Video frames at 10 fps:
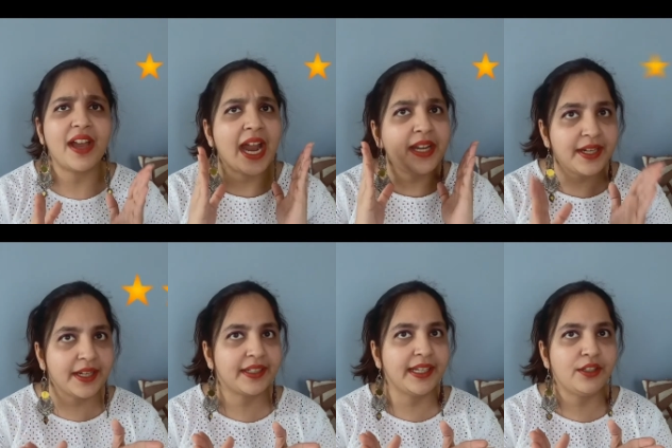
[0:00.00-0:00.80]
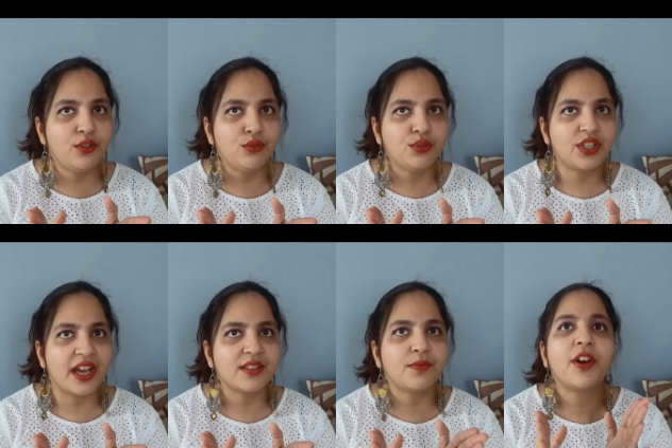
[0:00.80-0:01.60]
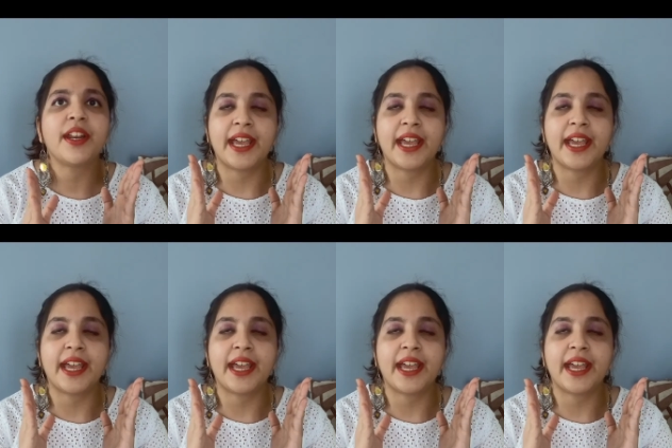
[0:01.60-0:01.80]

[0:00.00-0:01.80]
and deducting 2 stars for